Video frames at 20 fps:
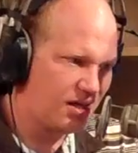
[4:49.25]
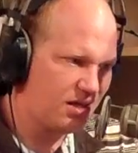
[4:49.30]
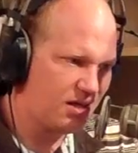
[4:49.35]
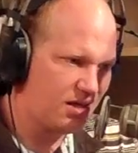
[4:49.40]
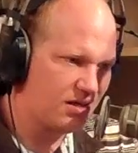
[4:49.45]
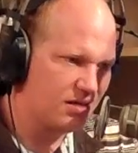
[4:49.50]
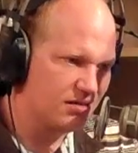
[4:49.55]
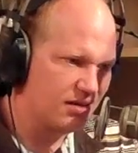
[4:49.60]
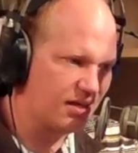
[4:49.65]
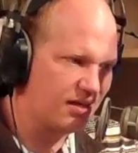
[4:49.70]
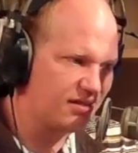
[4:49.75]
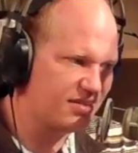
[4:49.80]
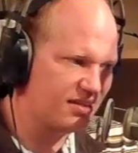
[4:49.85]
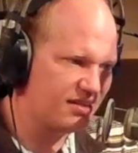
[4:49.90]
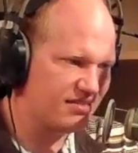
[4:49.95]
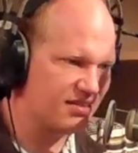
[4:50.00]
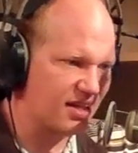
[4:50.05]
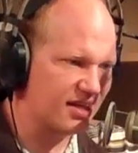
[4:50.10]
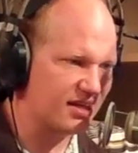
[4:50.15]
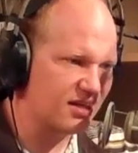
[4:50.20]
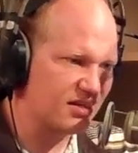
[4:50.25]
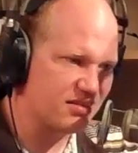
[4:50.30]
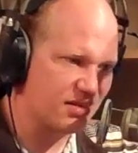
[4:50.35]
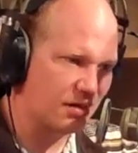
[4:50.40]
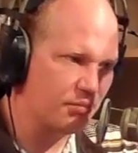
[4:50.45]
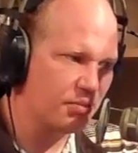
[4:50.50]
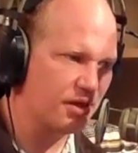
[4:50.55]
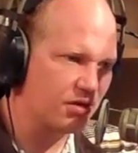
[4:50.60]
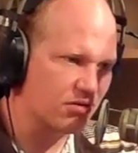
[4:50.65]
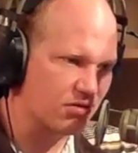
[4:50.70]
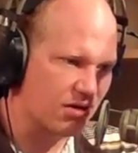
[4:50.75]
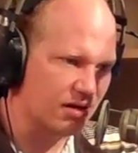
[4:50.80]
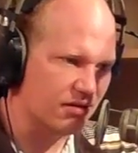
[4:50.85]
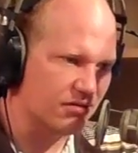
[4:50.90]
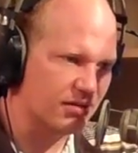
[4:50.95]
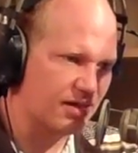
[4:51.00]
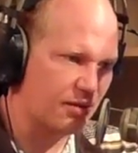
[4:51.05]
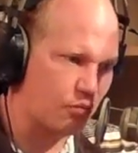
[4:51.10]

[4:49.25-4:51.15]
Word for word: It is. It's it's like a dumping ground.